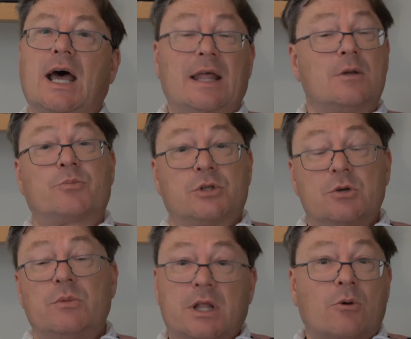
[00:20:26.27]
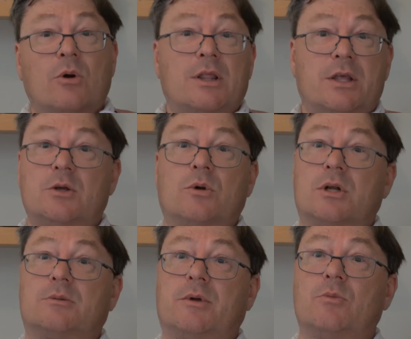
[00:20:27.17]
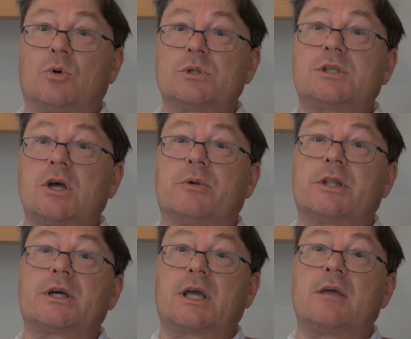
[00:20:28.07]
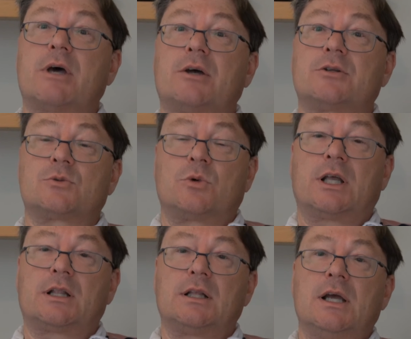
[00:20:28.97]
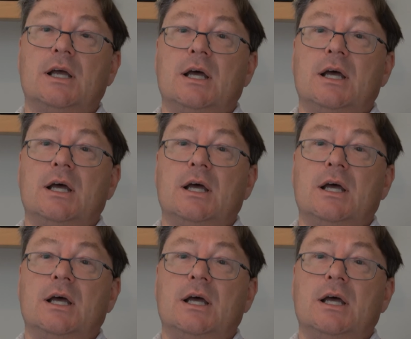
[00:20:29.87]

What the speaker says: And presumably there were other that were a little bit more sober that came out as well.